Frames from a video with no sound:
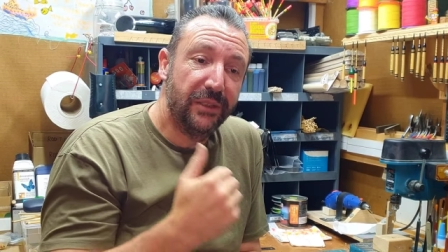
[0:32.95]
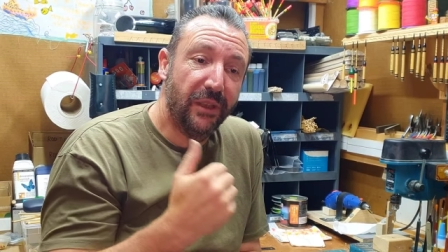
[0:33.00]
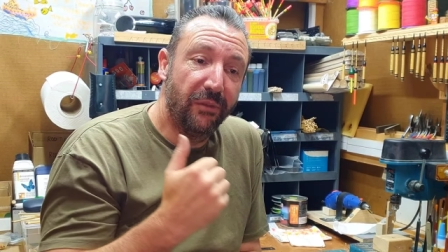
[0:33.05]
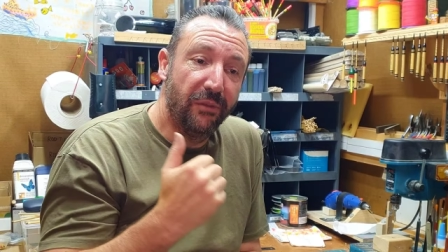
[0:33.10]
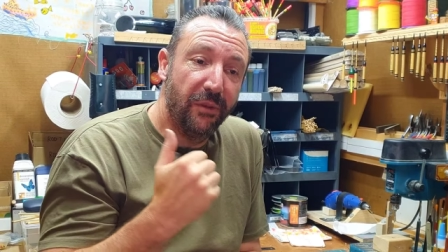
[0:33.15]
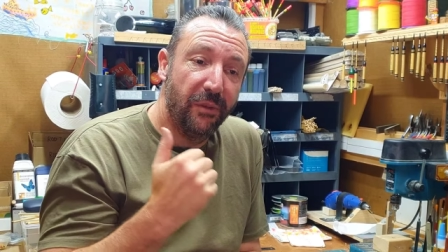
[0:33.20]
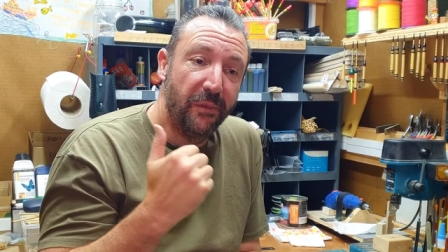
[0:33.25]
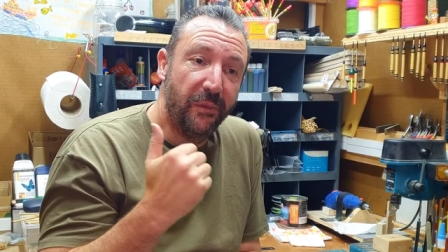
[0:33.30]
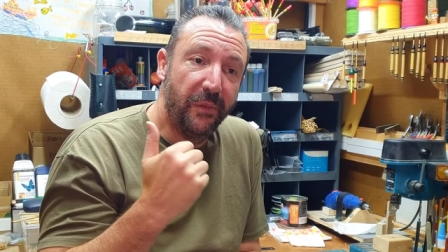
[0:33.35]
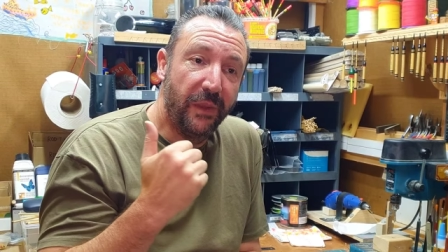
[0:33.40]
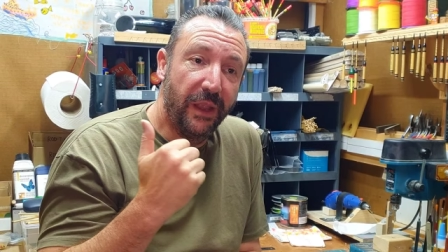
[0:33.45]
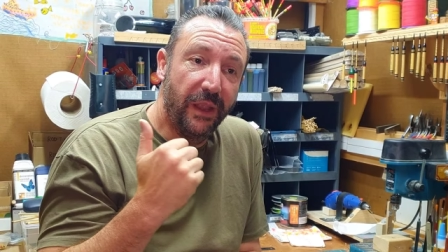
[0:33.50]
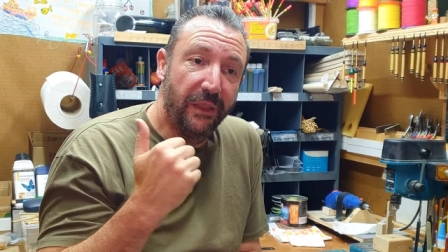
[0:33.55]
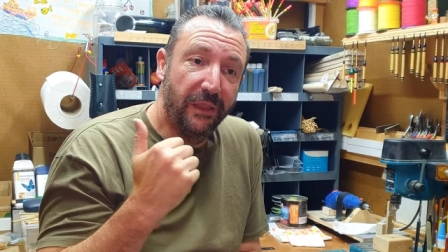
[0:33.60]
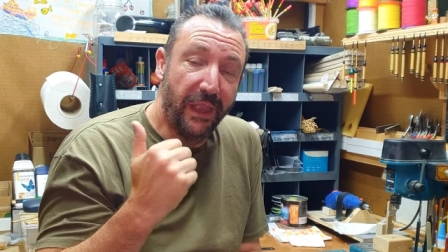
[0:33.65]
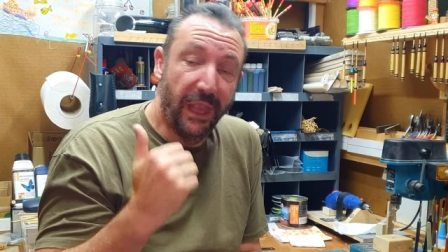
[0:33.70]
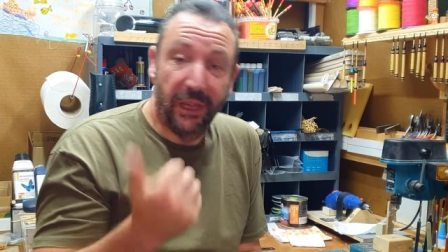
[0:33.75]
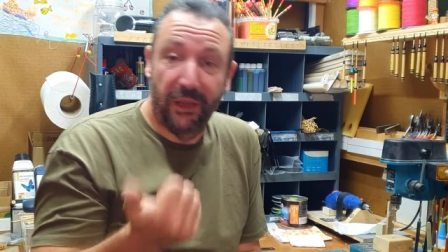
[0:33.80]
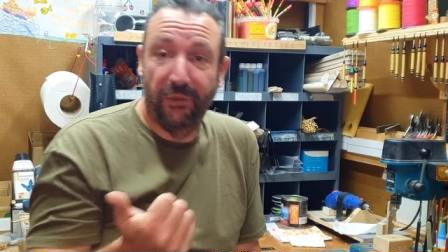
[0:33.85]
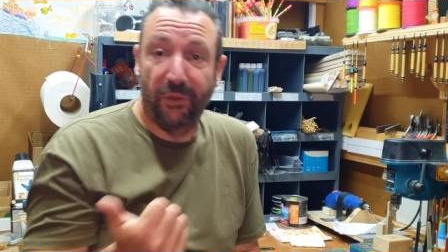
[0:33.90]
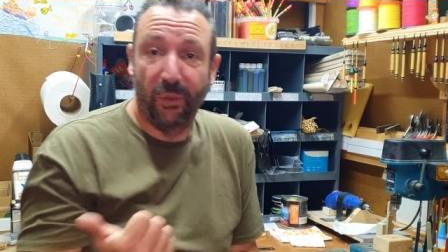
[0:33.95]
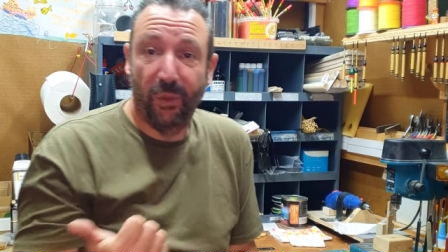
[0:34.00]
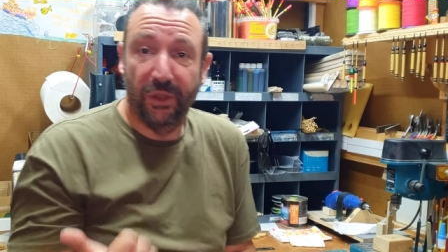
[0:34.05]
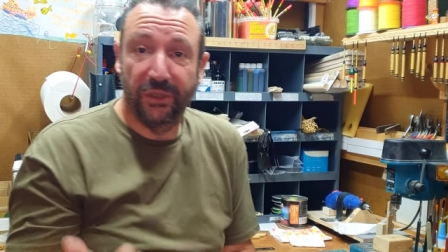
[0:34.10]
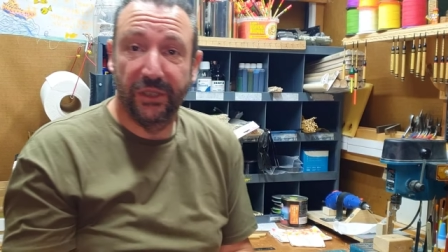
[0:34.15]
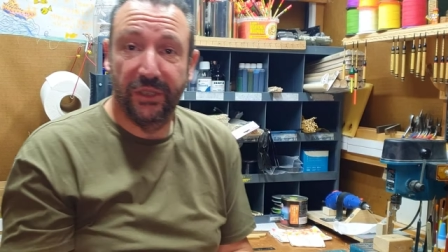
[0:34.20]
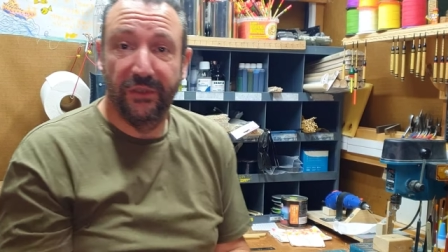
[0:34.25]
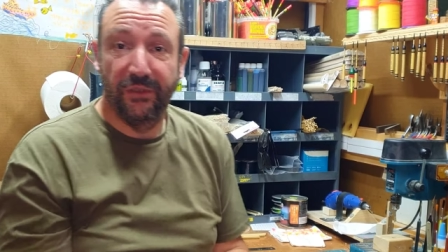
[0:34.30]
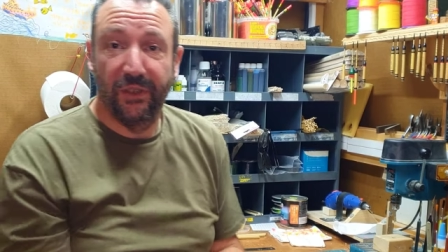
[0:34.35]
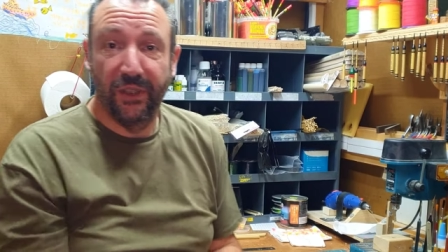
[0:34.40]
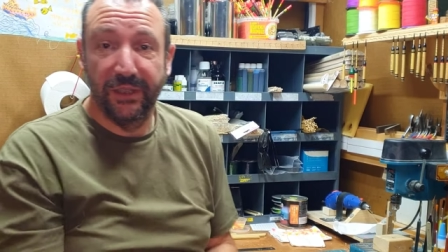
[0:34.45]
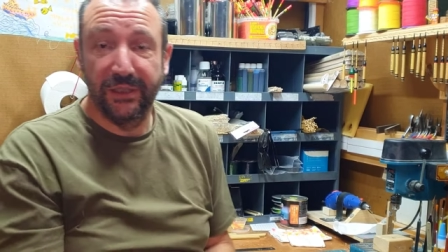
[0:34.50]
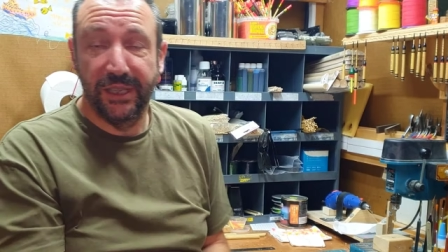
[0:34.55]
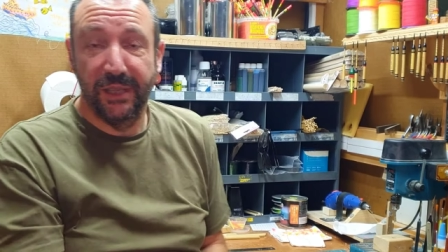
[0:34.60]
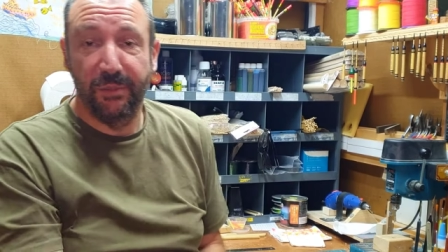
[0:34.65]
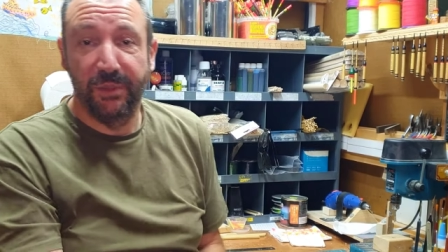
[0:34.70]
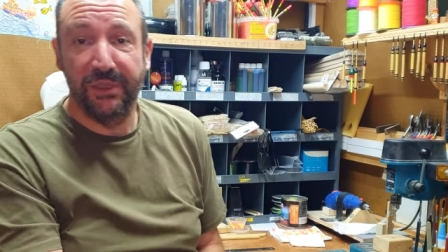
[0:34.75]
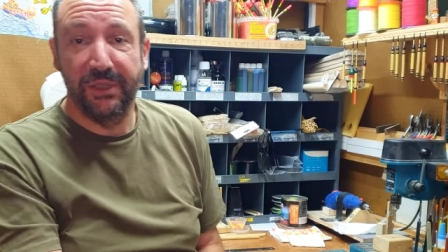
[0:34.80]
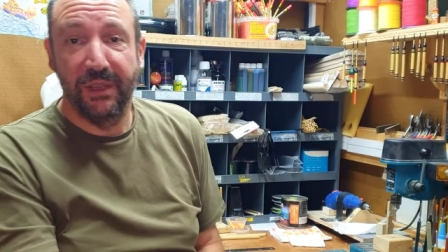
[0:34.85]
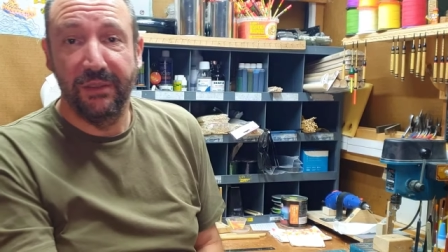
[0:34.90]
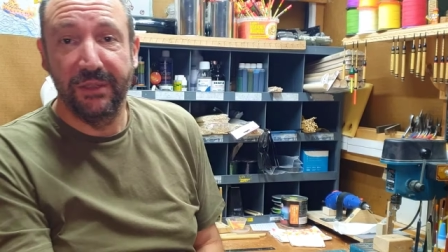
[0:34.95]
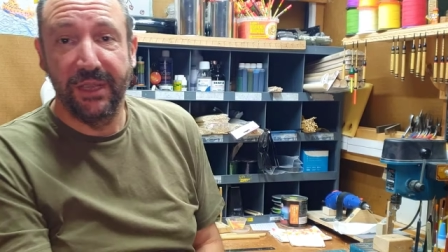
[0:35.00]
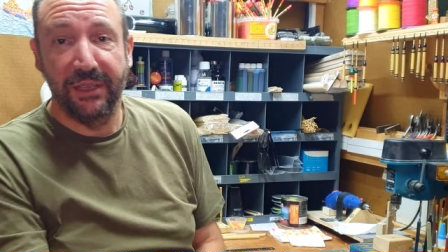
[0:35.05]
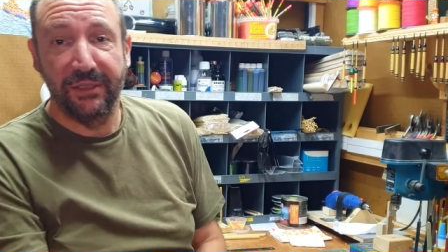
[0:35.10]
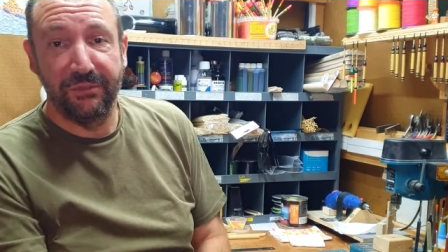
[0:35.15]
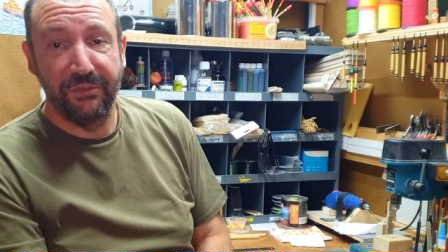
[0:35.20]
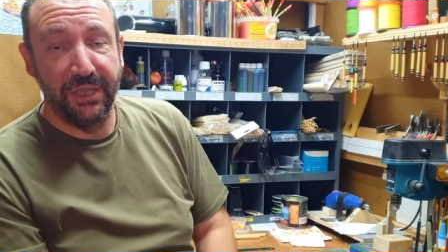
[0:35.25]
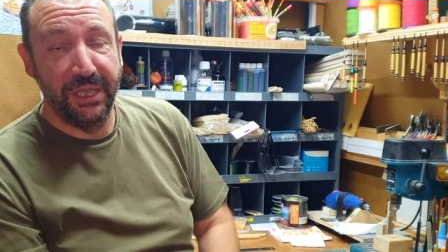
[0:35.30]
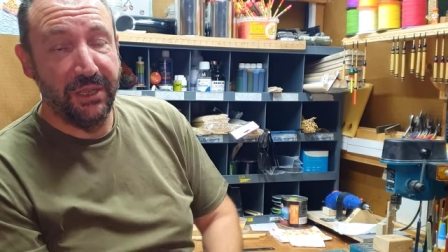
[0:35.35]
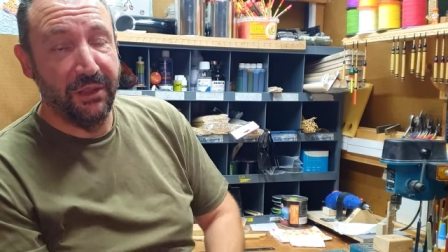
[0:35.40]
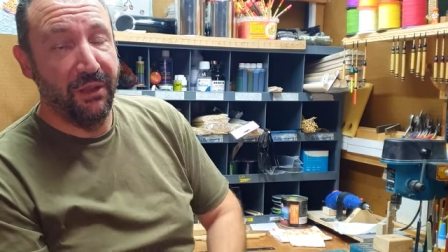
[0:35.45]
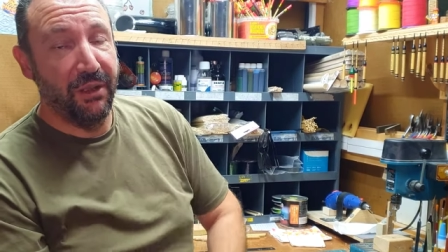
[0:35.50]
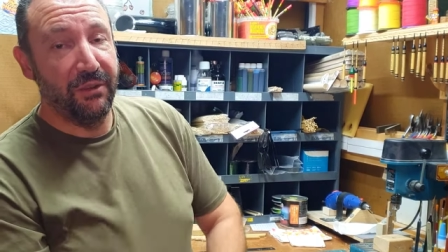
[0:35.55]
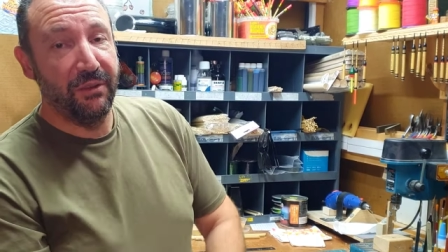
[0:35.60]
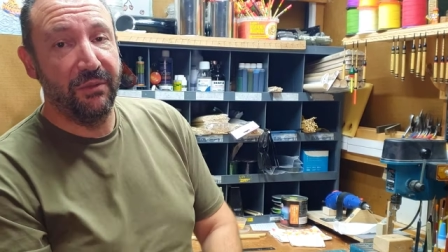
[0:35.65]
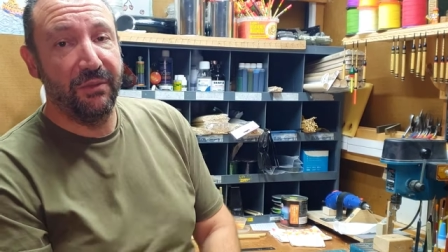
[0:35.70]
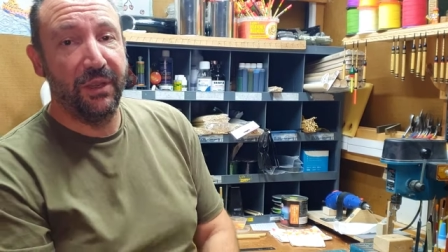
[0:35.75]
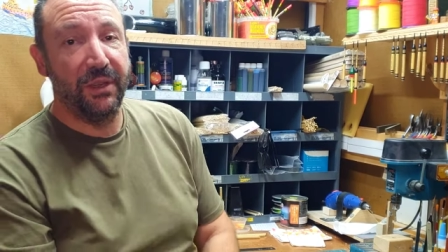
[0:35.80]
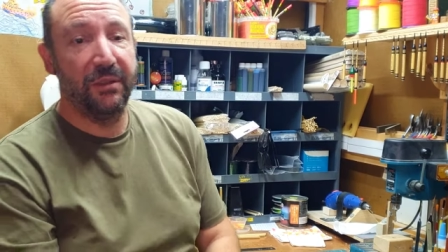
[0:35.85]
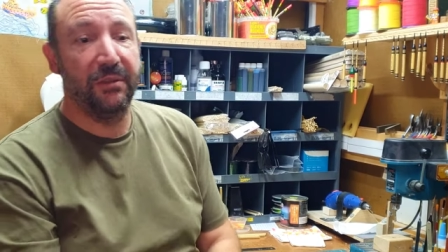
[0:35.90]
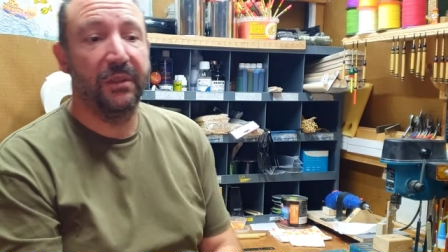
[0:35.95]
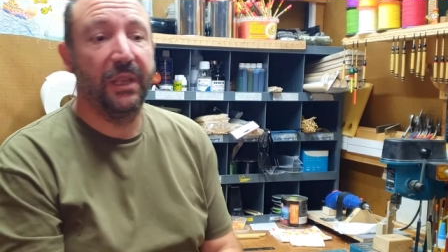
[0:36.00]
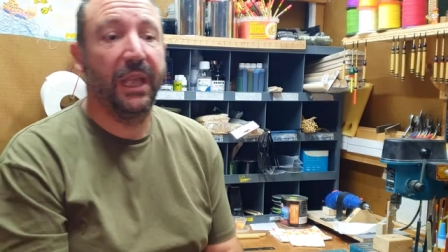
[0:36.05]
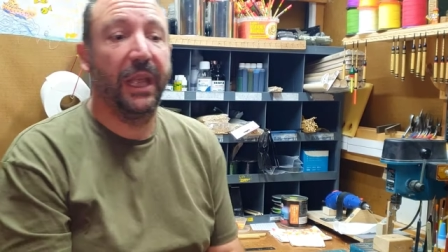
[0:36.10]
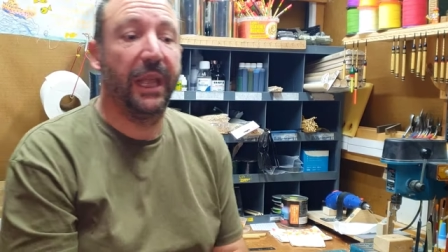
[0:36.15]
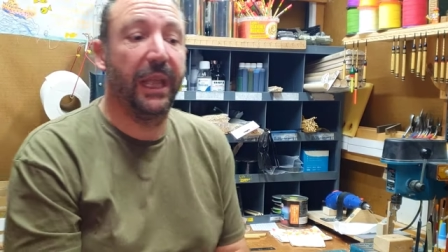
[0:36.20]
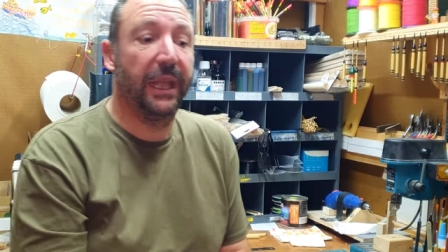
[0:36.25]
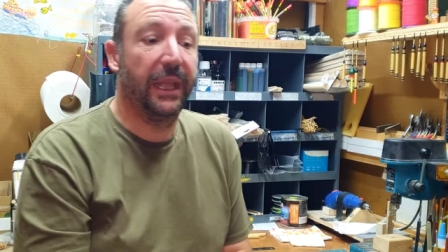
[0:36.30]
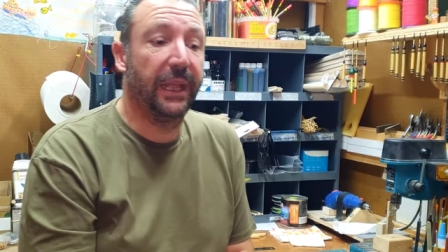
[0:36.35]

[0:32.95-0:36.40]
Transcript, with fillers: So thank you for watching the first episode, that's really kind of you.